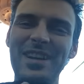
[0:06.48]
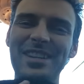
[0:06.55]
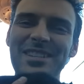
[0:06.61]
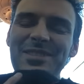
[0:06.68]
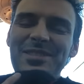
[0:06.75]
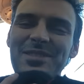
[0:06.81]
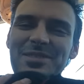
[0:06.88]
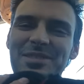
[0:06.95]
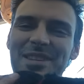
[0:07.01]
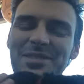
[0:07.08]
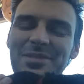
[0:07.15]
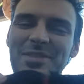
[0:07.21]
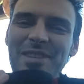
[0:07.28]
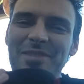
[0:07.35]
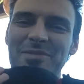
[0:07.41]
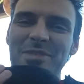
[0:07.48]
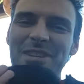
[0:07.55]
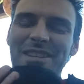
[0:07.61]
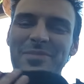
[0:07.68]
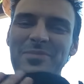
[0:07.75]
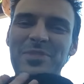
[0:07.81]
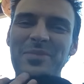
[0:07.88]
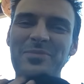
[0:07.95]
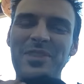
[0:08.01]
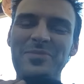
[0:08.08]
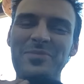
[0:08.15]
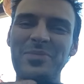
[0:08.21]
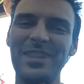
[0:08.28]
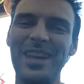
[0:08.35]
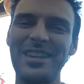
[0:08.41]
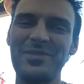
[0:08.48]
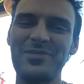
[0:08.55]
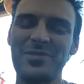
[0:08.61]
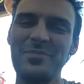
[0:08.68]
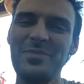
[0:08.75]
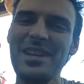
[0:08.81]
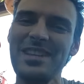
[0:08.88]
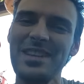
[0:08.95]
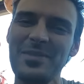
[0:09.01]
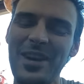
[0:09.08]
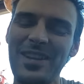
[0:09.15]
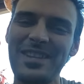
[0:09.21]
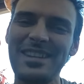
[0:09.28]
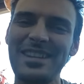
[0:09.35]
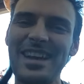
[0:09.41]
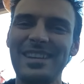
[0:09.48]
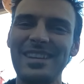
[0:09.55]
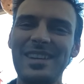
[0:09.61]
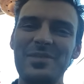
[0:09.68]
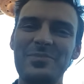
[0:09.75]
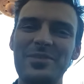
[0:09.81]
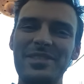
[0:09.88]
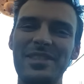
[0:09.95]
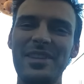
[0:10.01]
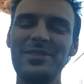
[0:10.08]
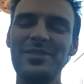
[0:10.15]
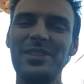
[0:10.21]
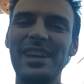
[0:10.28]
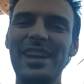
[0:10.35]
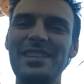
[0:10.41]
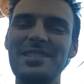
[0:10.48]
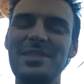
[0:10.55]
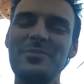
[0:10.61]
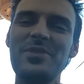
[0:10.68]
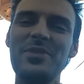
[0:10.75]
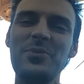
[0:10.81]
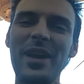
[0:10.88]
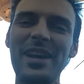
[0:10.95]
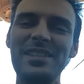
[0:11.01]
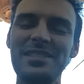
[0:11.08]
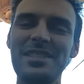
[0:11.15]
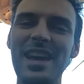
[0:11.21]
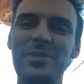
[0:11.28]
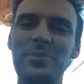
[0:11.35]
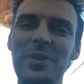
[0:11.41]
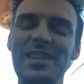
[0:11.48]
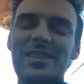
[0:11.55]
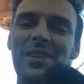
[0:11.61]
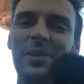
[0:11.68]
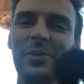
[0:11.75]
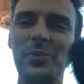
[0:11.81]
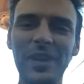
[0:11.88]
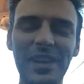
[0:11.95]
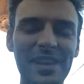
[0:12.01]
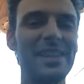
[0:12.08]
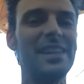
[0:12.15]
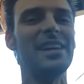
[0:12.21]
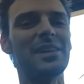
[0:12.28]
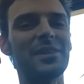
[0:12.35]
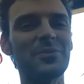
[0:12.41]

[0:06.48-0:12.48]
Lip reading: back to Good News Next Week, everybody. I'm James Evan Pilato from MediaMonarchy.com with another look at some of the ways that we are winning.